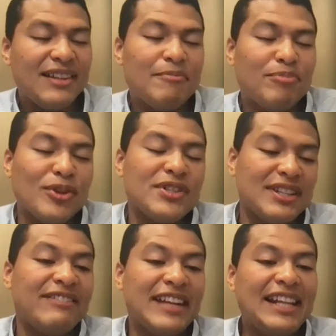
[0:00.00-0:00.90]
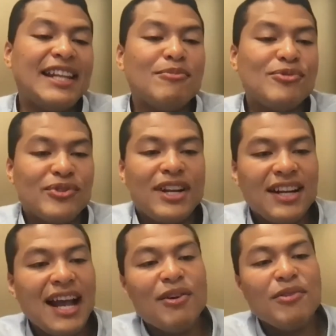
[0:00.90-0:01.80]
project definitely
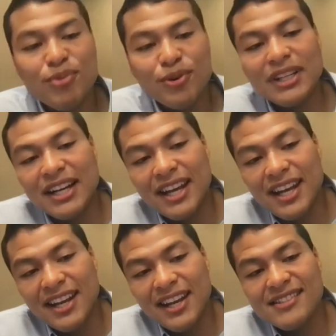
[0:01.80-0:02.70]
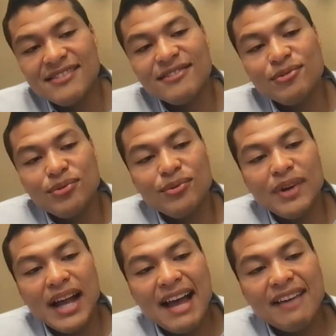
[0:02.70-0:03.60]
demonstrated how important it is
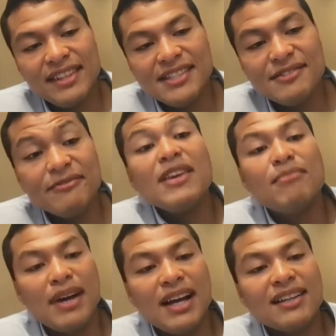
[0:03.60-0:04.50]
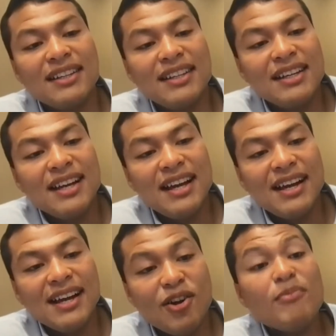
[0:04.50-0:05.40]
to have this feedback
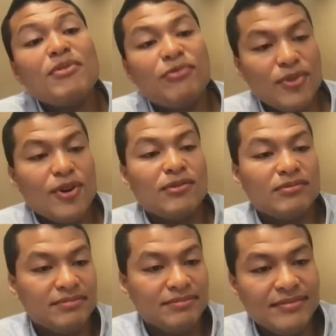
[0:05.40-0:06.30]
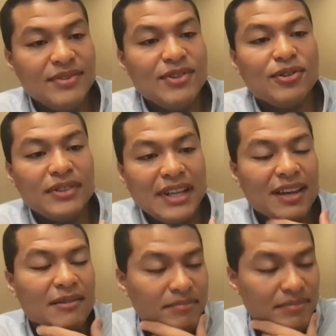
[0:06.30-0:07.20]
coming from
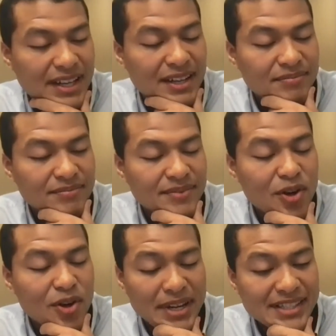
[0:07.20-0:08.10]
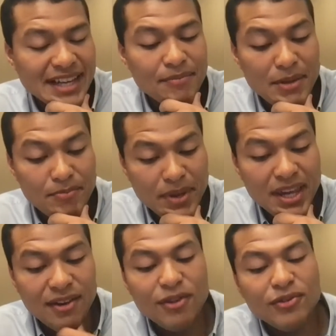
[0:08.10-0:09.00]
the companies like
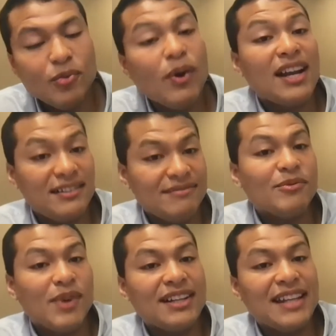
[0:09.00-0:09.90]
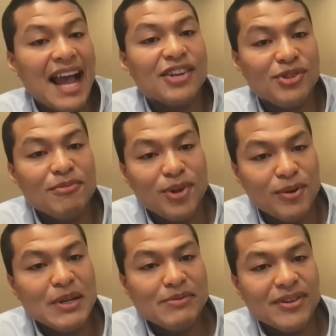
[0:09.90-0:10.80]
BP on what are the actual
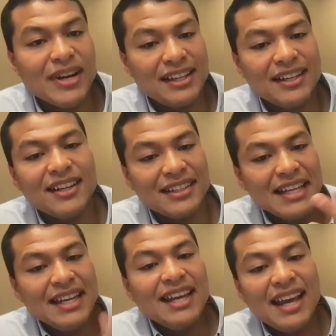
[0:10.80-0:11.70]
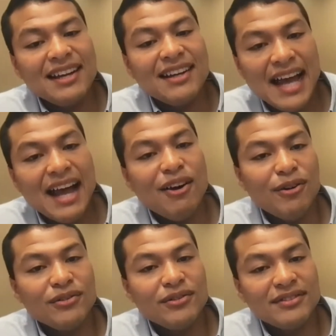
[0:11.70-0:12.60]
problems, right? And
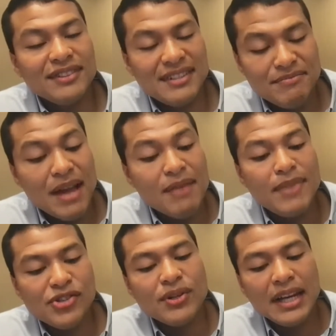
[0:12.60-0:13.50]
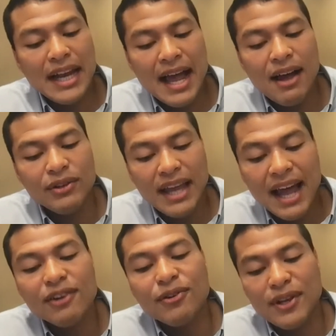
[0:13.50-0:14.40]
how and measuring how the
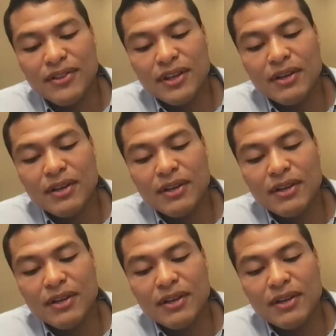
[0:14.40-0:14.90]
algorithms